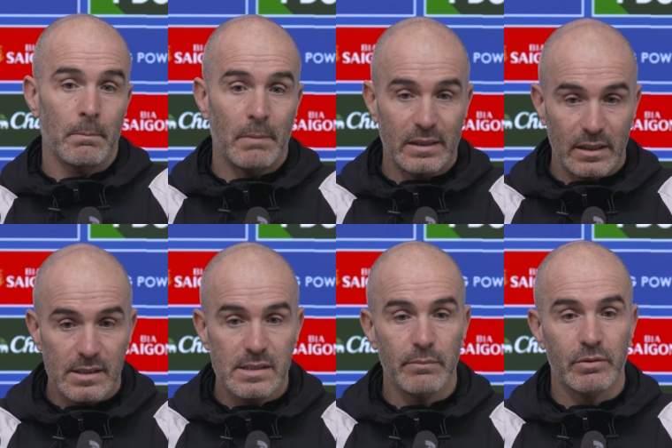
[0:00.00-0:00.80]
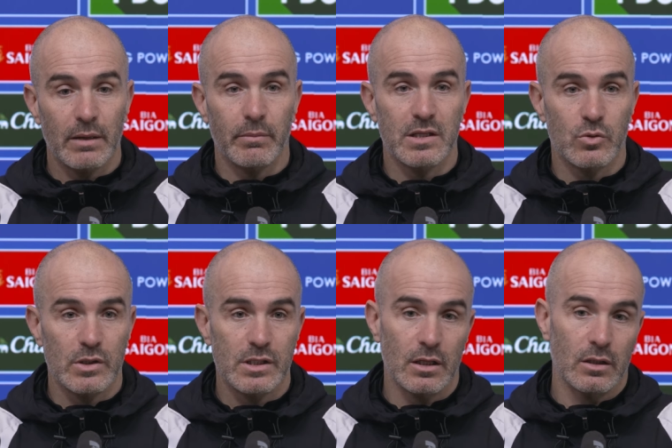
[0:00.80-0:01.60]
But in the same time, as we
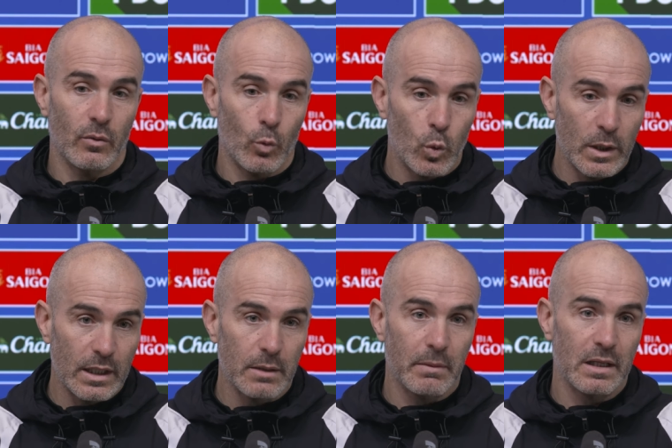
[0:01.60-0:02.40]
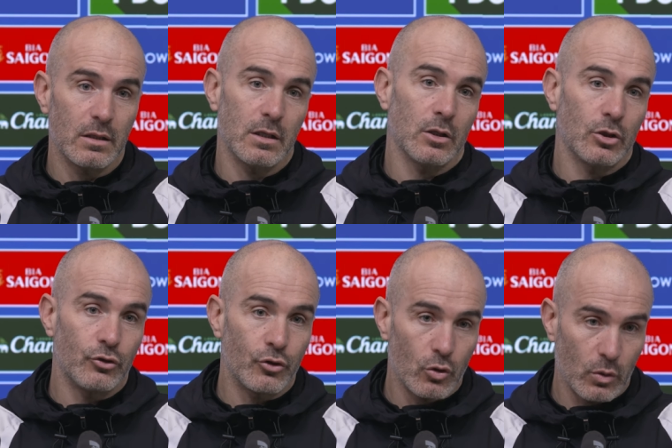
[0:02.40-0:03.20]
said, winning Monday,
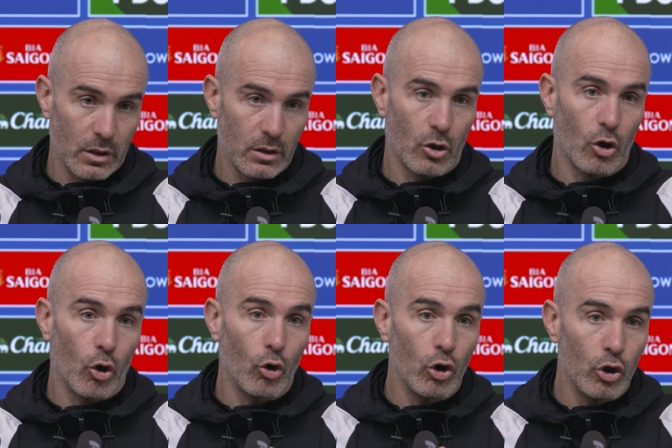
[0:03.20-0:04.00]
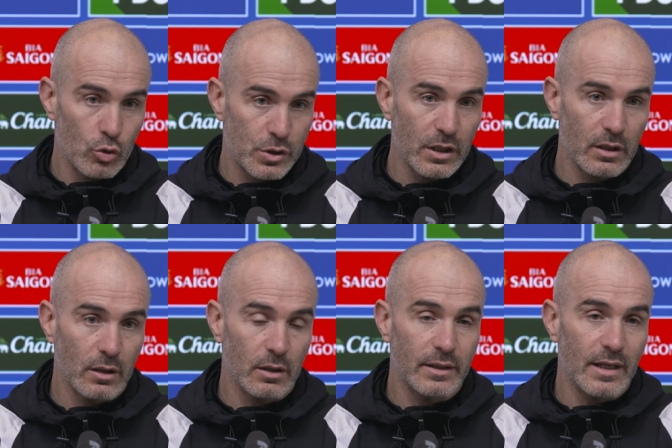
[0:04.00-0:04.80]
drawing or losing
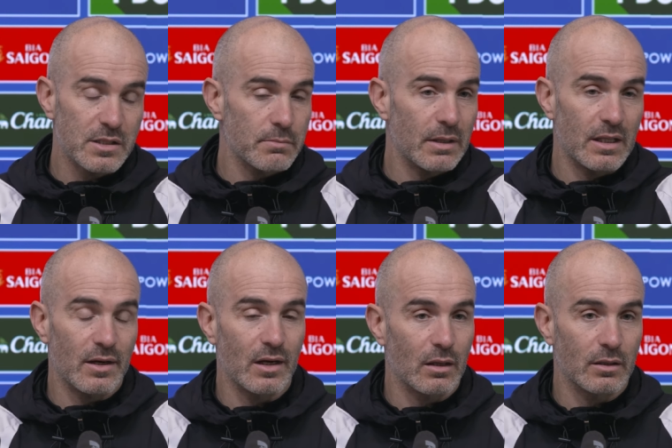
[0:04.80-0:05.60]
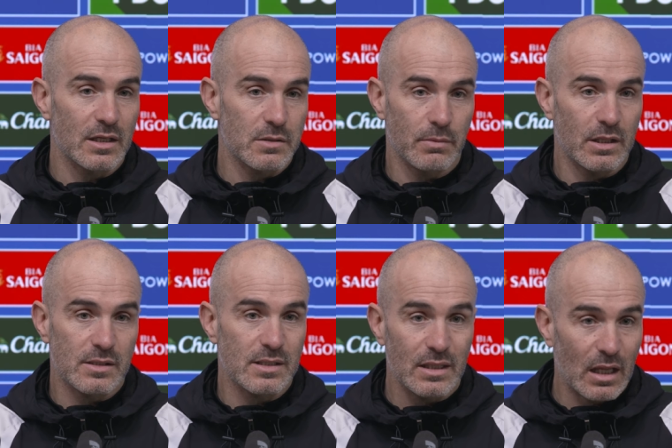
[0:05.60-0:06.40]
doesn't matter. That
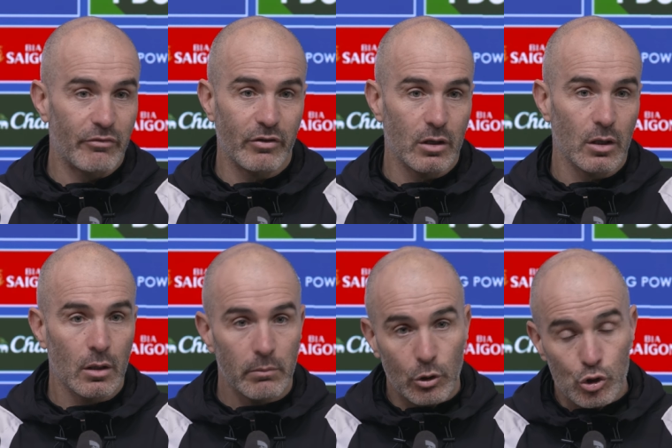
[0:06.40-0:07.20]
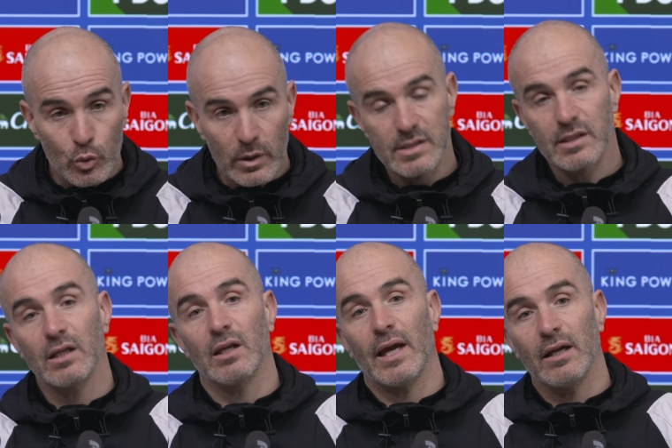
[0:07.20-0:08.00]
means nothing because we are
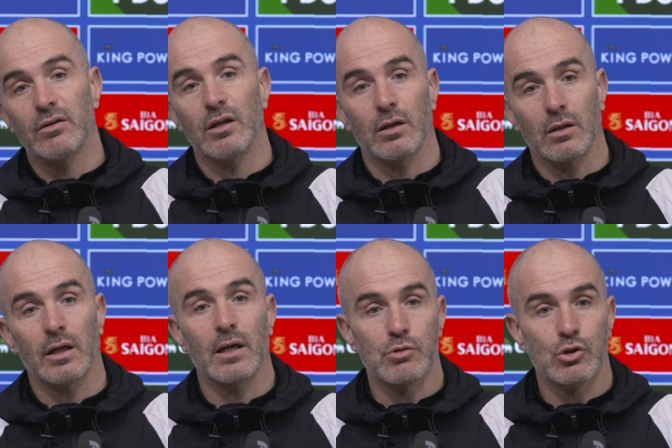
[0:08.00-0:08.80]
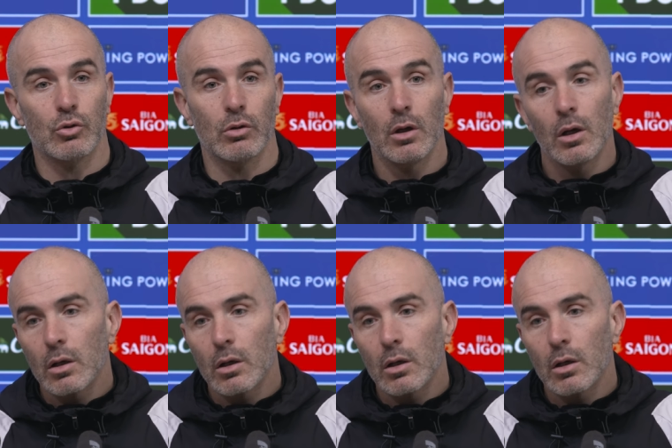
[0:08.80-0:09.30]
still 18 games to go.